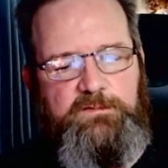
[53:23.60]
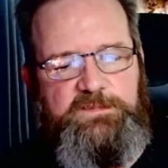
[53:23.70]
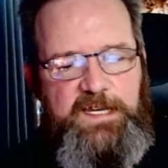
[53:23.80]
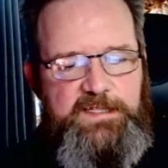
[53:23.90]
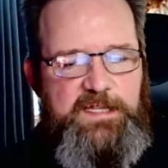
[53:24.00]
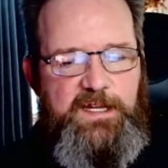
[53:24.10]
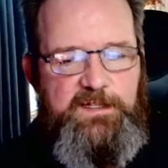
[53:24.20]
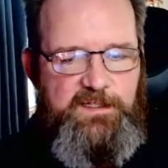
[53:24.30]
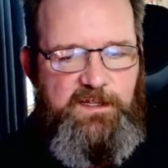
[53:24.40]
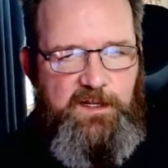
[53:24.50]
Take that
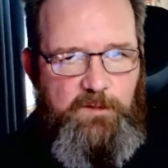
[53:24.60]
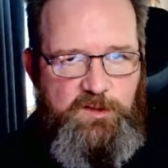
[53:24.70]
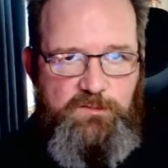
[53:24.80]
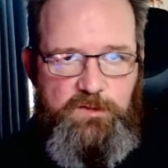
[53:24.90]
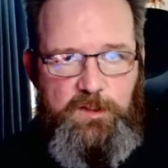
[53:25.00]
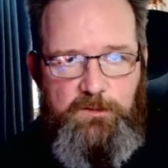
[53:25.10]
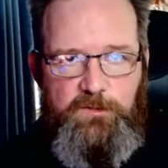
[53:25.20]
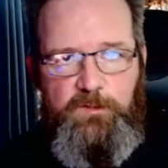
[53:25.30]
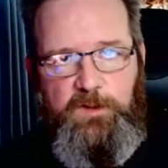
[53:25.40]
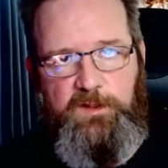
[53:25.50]
design, what you've learned
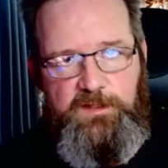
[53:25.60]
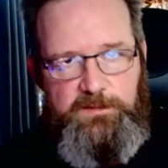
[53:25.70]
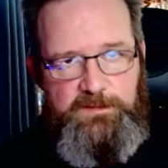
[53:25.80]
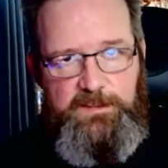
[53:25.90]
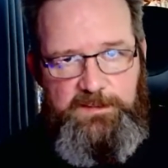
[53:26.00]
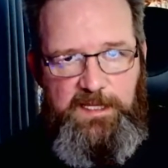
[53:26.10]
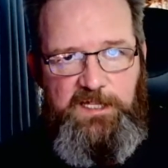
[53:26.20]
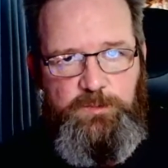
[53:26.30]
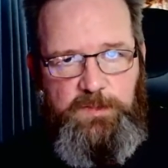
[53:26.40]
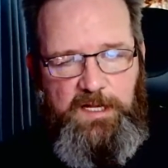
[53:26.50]
from the
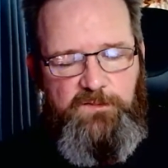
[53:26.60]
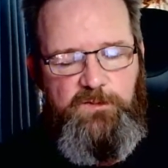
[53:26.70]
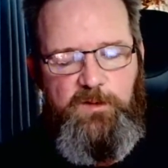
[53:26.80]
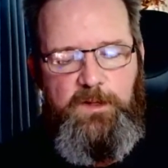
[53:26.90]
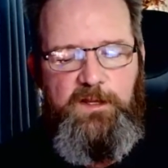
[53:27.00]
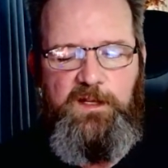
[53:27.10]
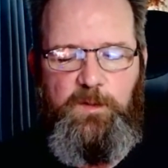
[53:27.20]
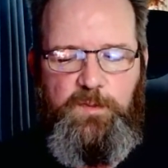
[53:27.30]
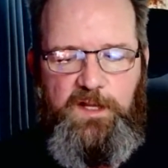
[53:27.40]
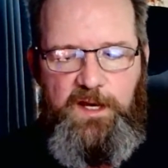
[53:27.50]
test platform, and then
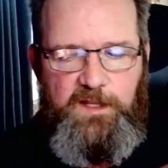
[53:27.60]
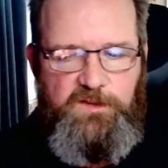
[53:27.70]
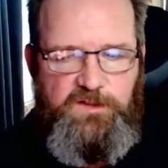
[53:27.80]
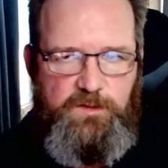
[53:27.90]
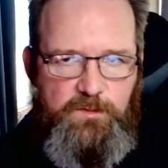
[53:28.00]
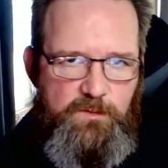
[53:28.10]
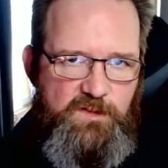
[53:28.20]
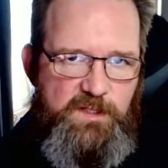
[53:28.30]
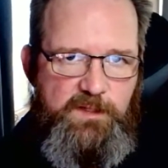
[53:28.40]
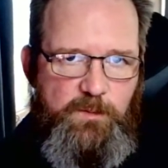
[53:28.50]
apply it to
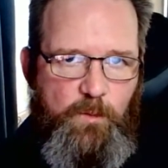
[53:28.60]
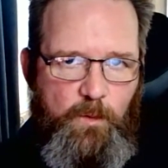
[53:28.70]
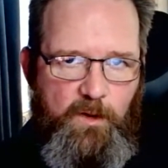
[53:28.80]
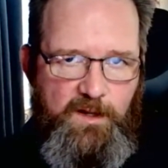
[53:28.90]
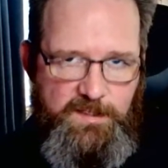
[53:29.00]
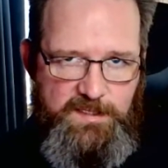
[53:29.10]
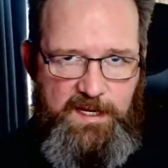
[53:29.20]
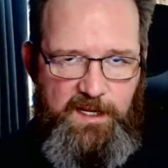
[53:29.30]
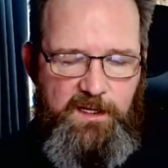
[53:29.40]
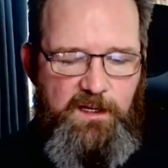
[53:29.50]
something more
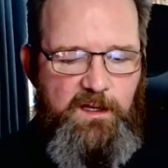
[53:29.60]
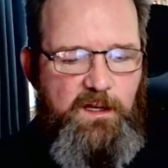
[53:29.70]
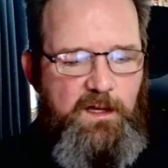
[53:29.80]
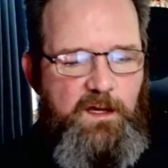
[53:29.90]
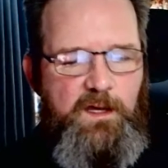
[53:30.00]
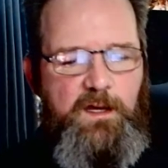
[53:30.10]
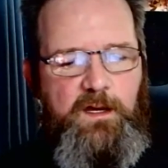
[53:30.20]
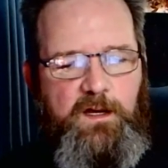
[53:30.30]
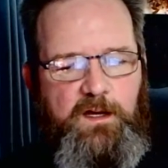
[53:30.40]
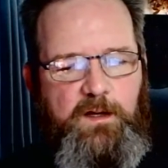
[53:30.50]
aesthetic,
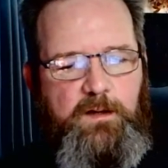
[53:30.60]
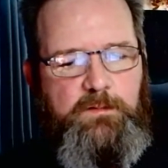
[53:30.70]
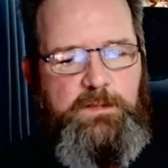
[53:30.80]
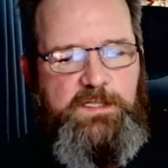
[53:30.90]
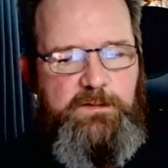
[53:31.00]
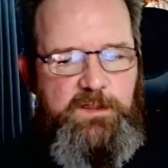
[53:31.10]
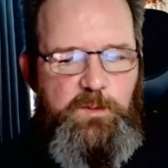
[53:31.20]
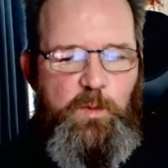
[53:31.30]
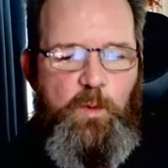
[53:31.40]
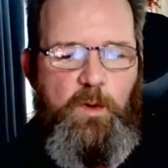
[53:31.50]
something
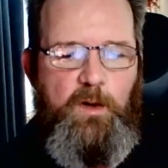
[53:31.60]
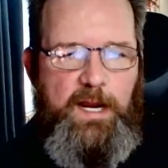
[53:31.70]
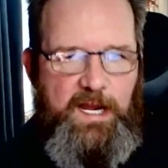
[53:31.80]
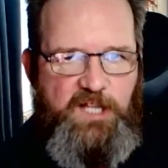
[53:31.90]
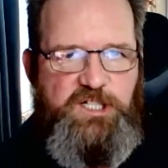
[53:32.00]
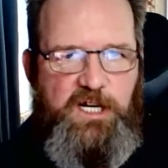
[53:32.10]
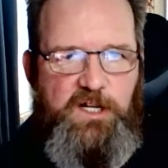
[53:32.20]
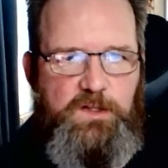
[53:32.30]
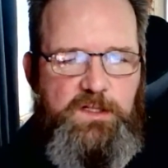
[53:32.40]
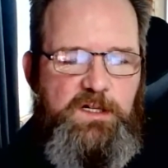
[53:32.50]
more
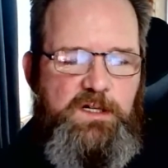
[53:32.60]
agile.